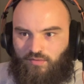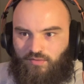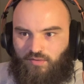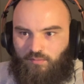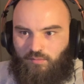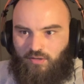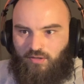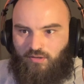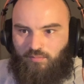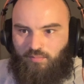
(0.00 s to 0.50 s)

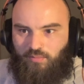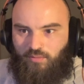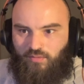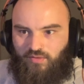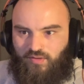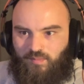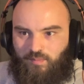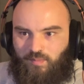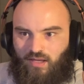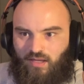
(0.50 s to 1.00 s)
So we need to pull
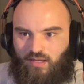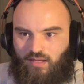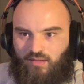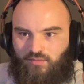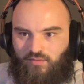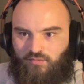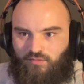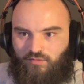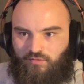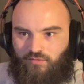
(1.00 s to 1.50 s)
this back
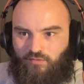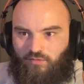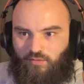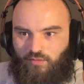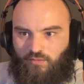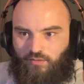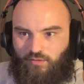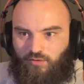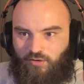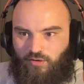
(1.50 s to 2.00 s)
even
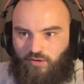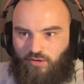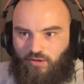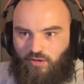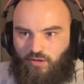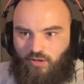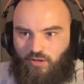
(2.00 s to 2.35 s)
further,